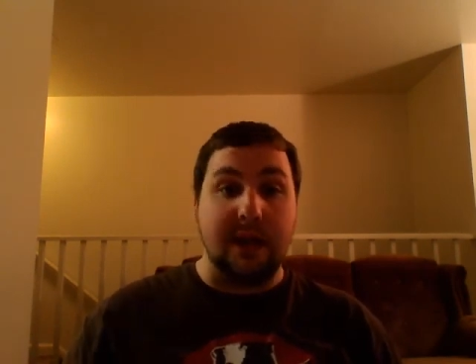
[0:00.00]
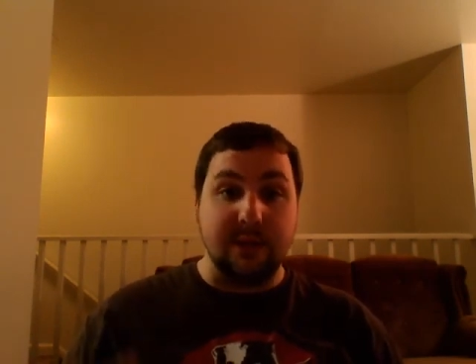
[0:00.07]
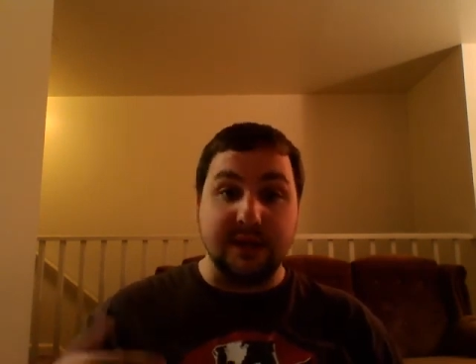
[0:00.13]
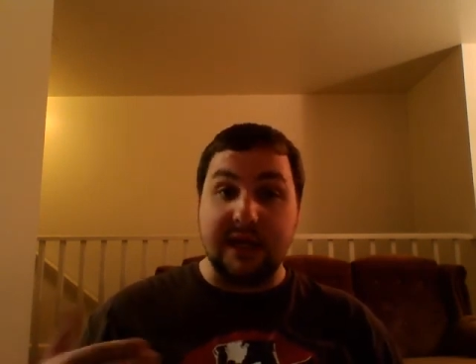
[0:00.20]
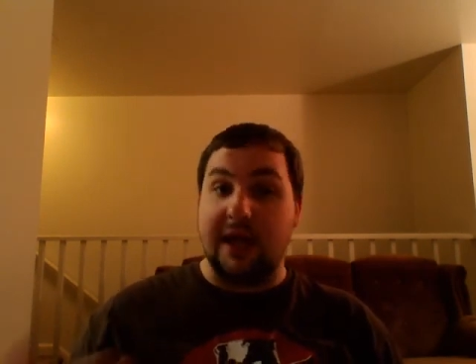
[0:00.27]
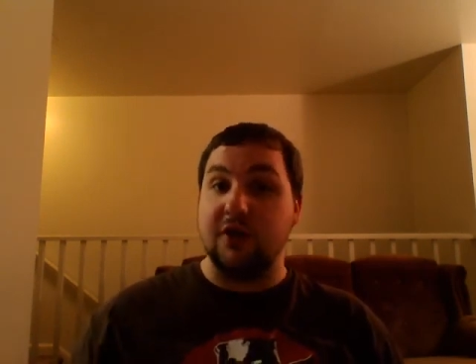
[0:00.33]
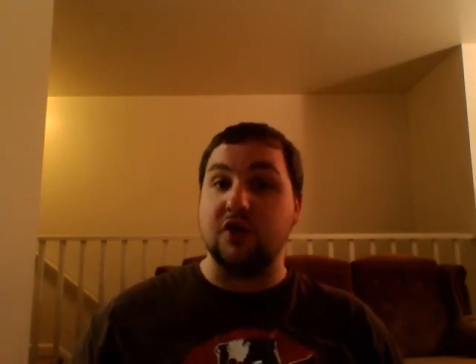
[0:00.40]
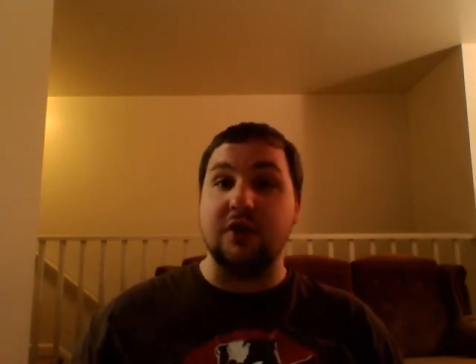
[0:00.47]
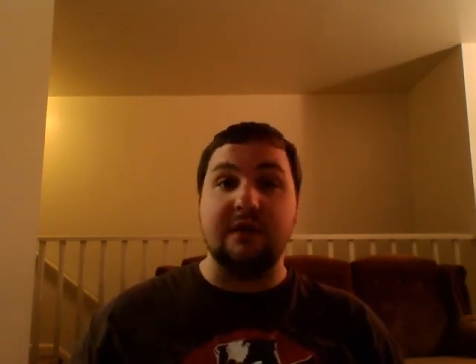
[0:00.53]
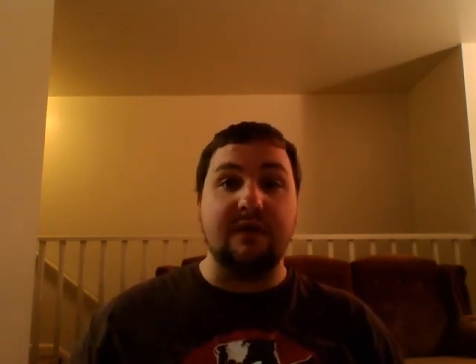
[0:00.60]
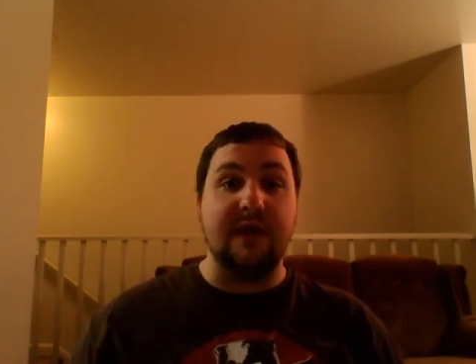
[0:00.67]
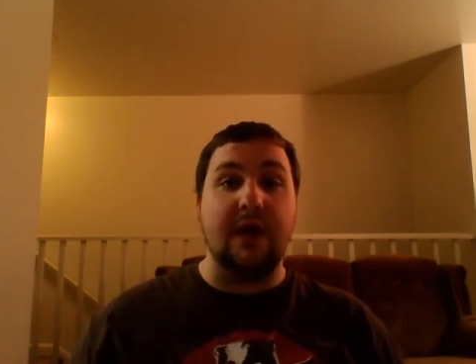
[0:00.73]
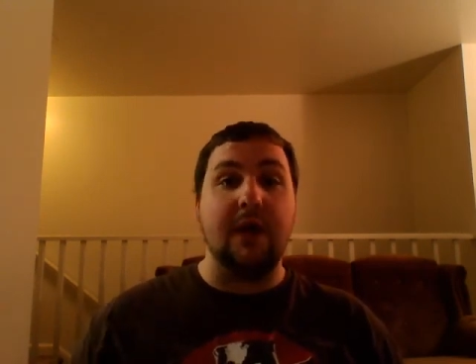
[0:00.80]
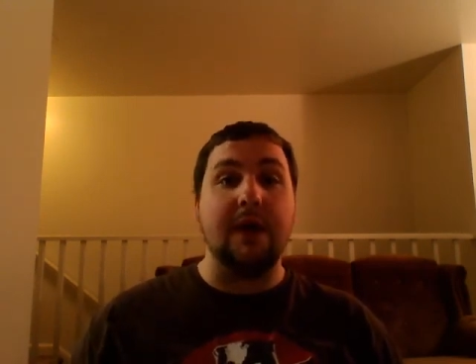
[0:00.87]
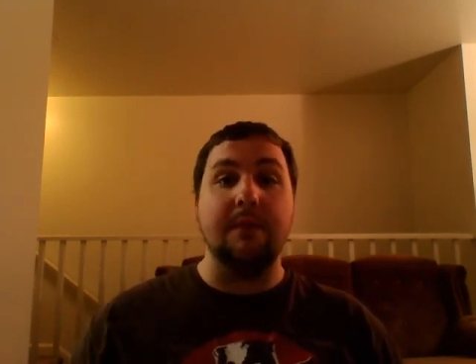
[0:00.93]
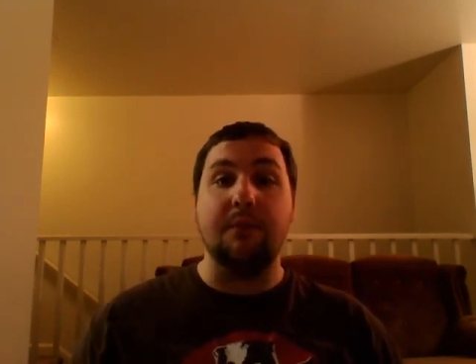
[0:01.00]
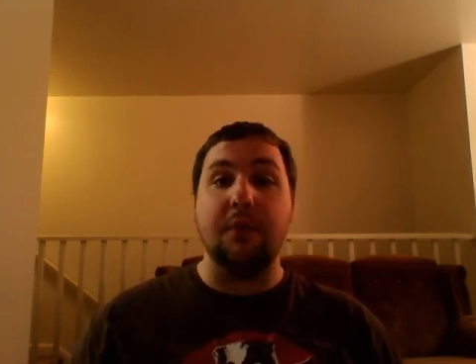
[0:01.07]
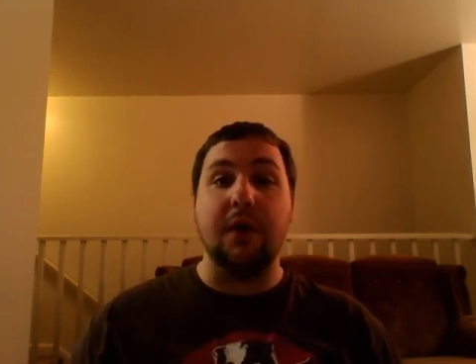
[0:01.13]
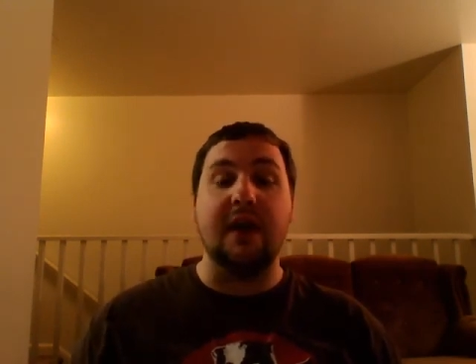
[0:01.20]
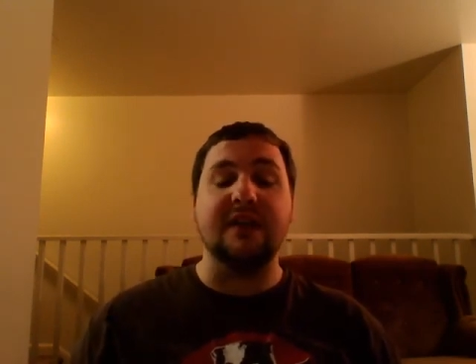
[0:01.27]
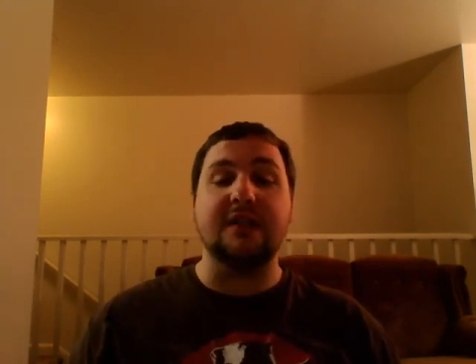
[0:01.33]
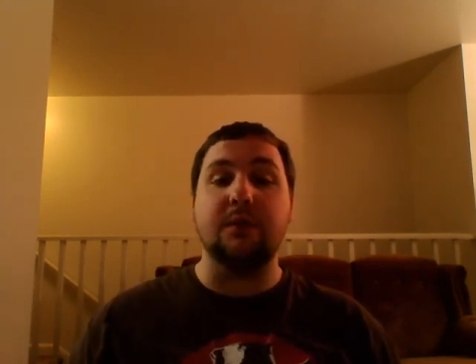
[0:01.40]
I was actually very
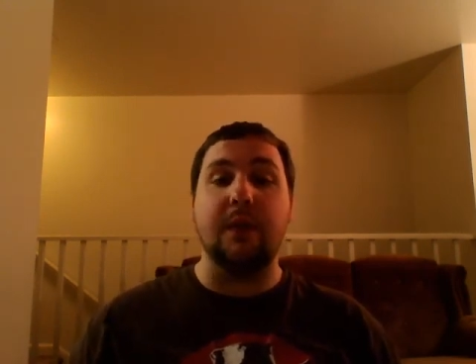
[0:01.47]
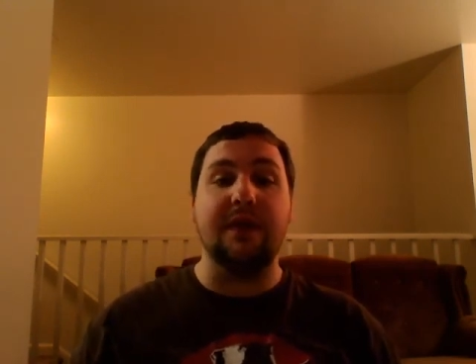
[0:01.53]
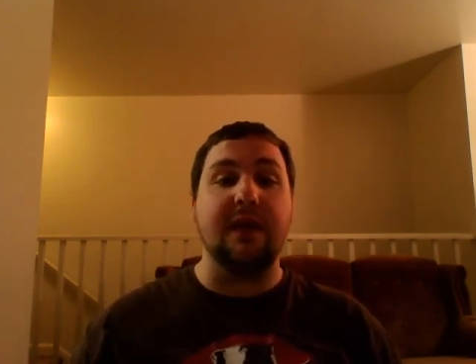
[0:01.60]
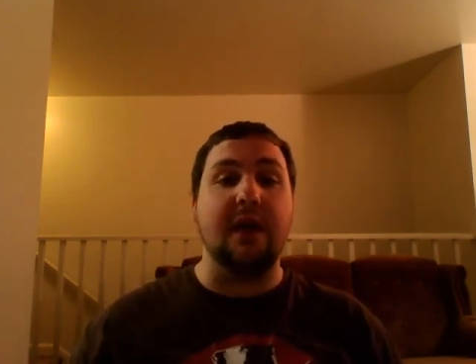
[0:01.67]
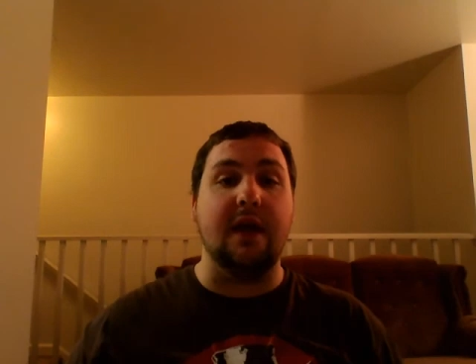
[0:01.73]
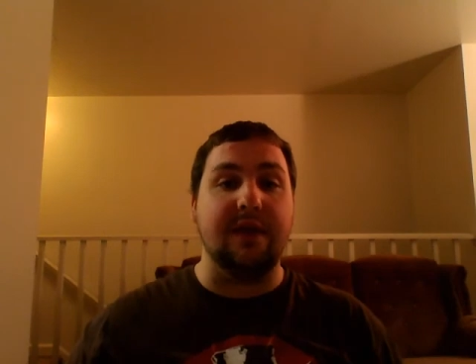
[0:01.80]
impressed with it.